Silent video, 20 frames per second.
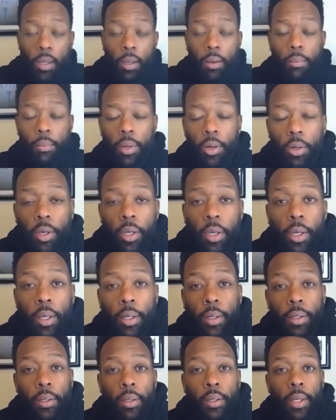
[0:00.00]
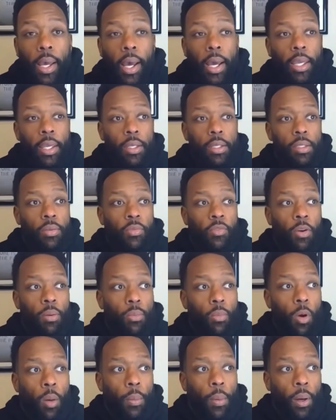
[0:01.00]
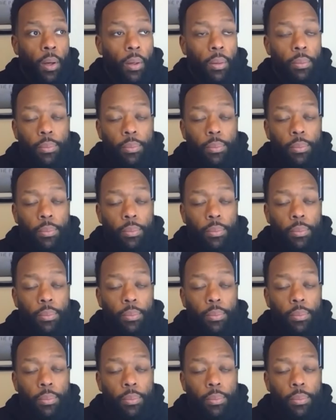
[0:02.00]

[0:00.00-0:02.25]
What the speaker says: milk and khakis from home.